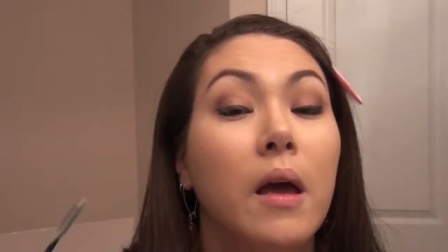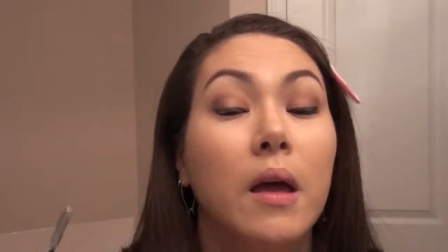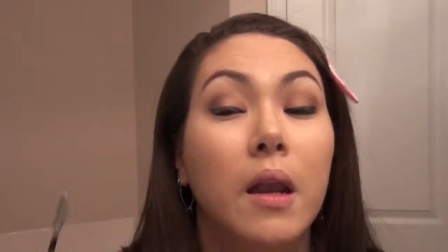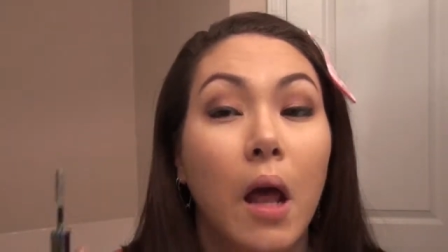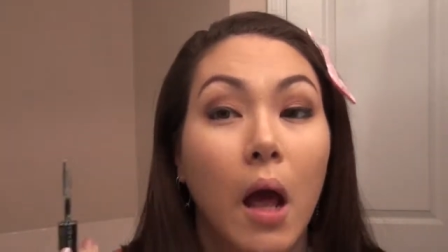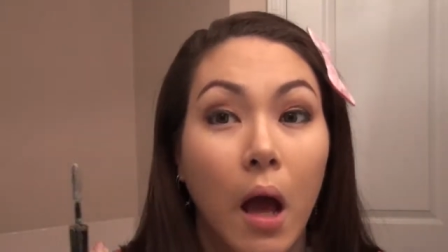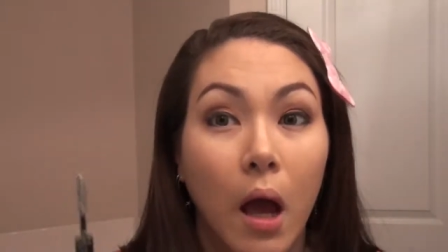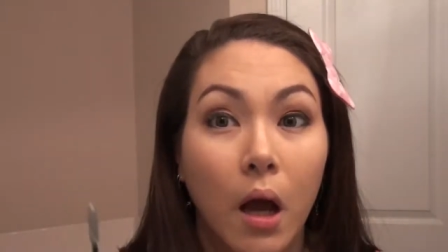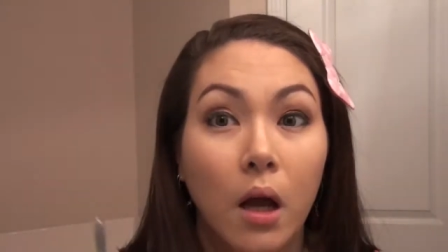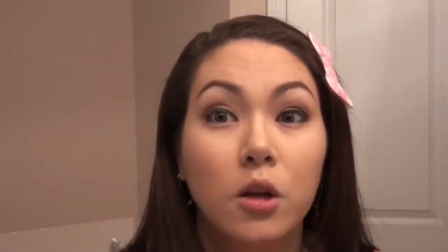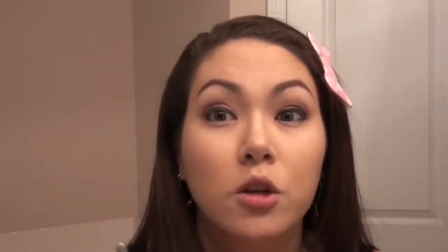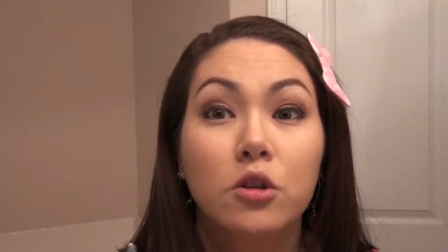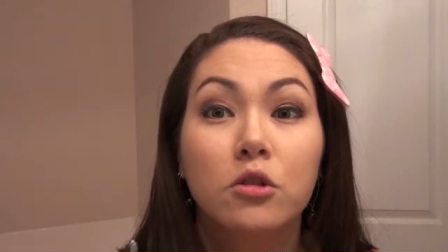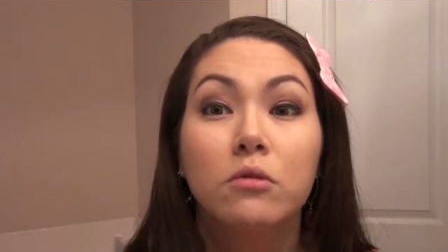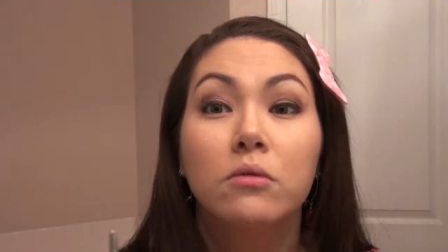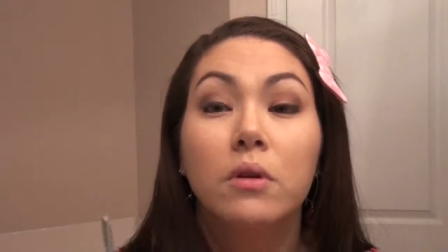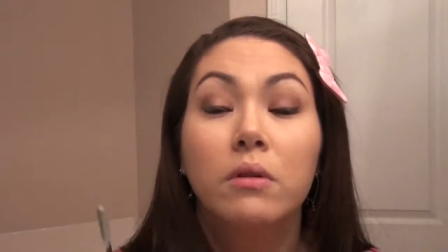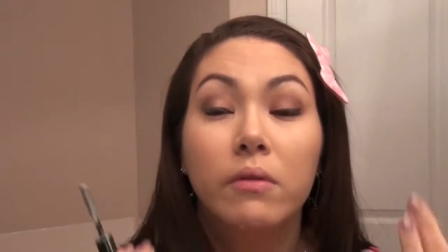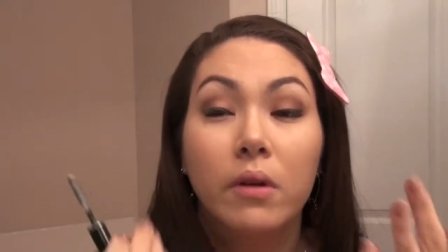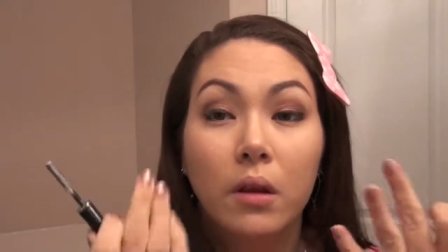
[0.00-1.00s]
it
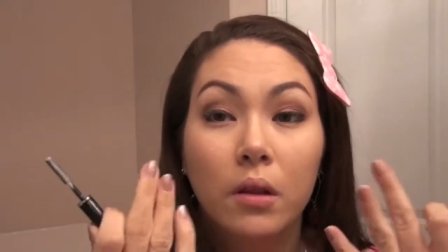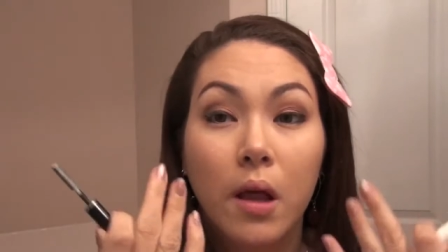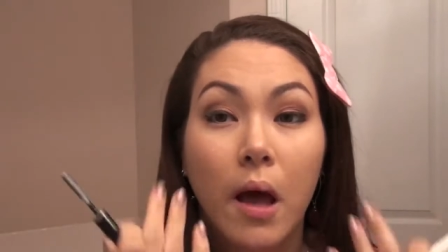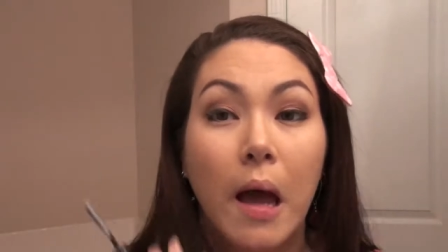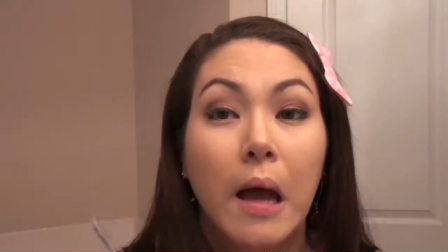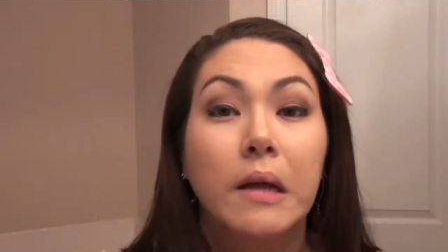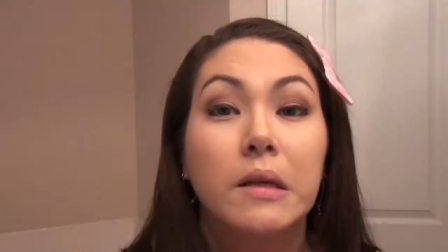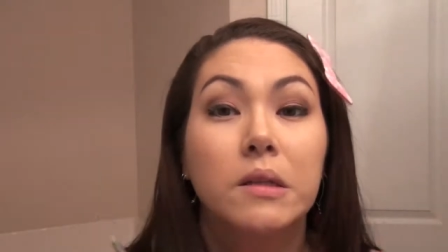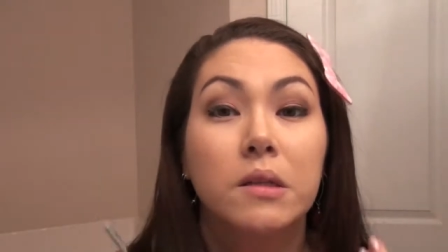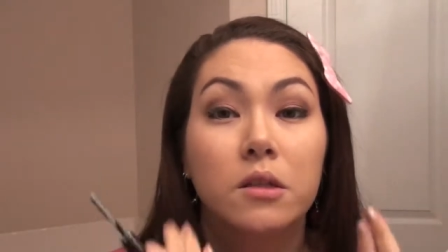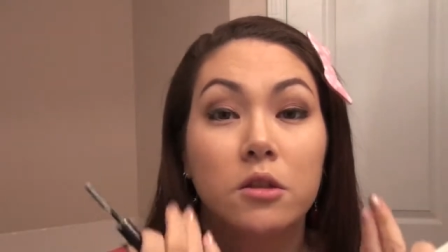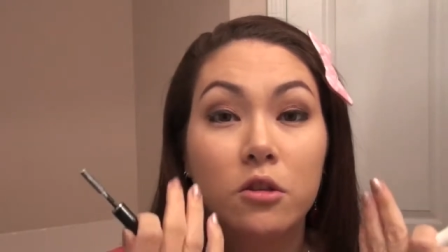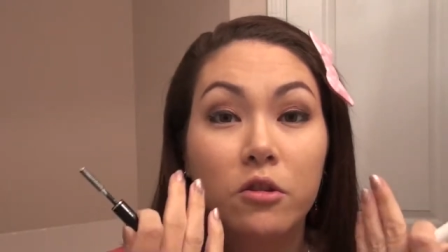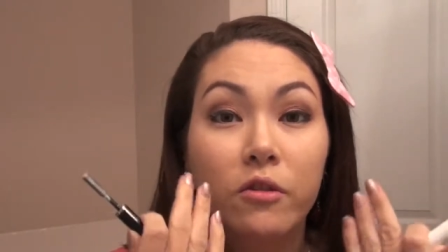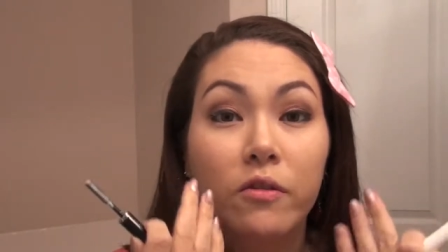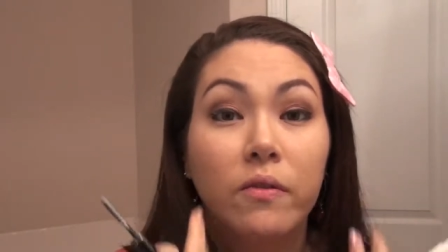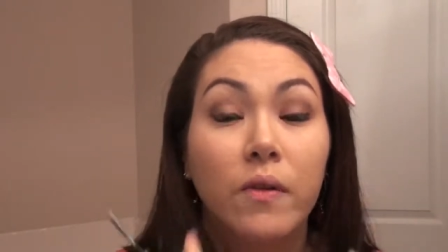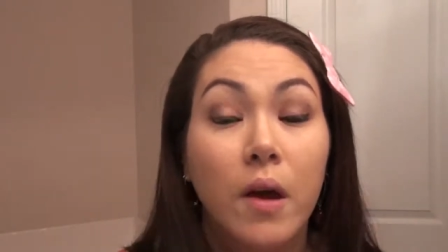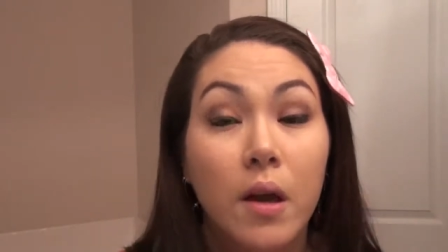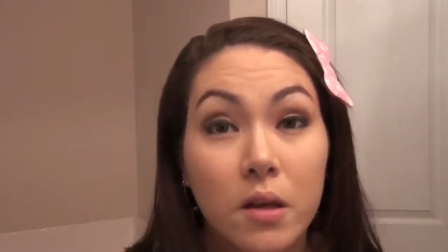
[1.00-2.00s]
actually relaxes your
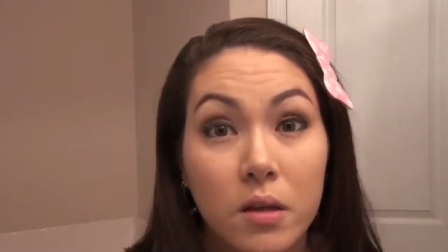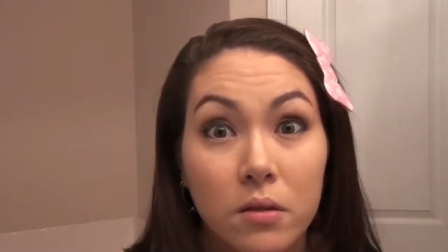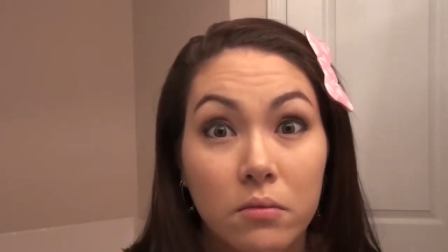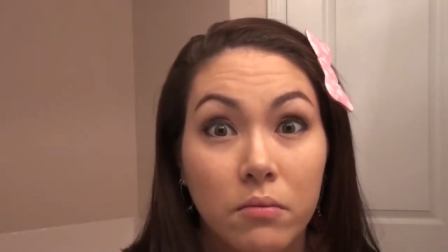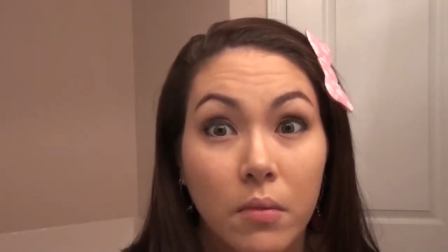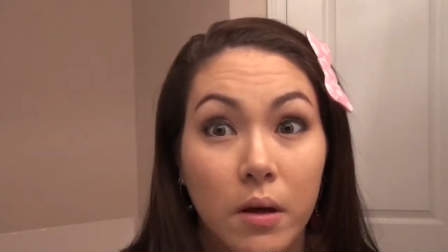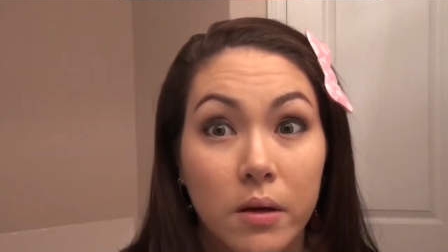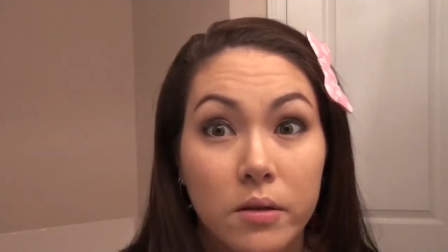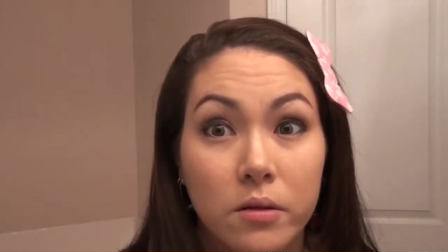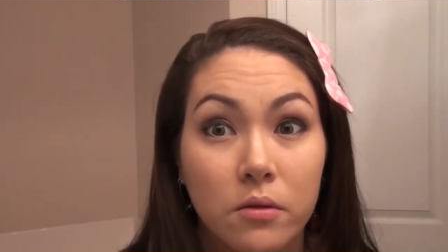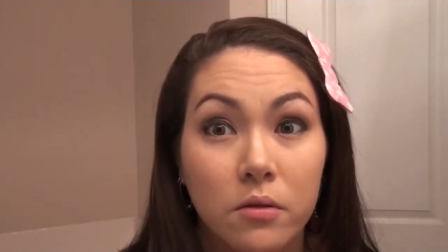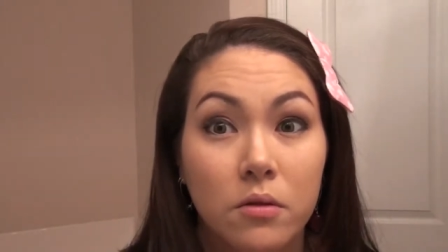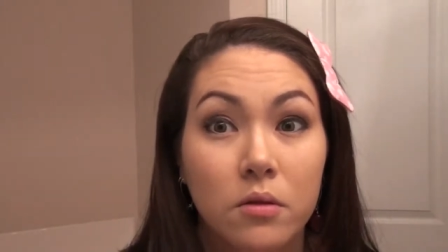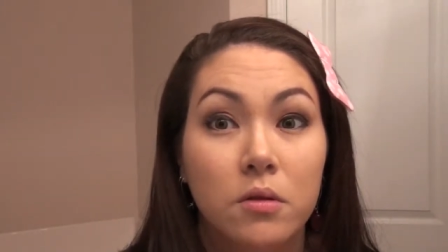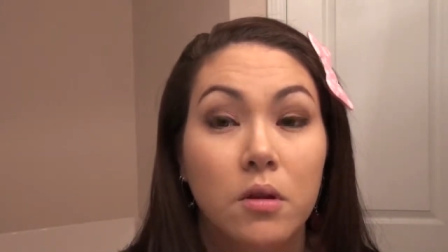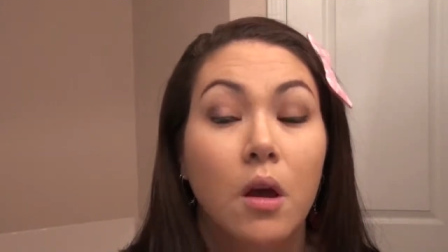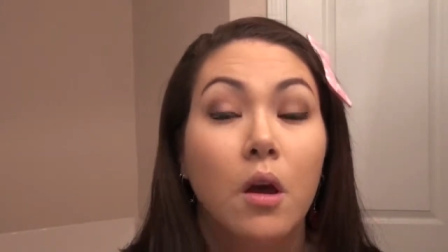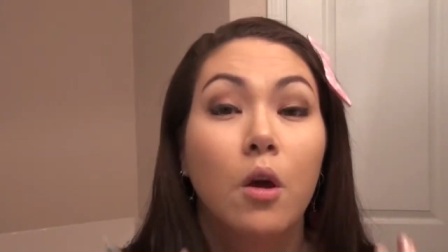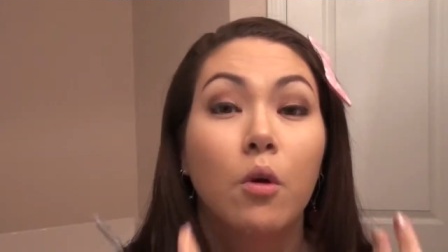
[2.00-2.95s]
face muscles,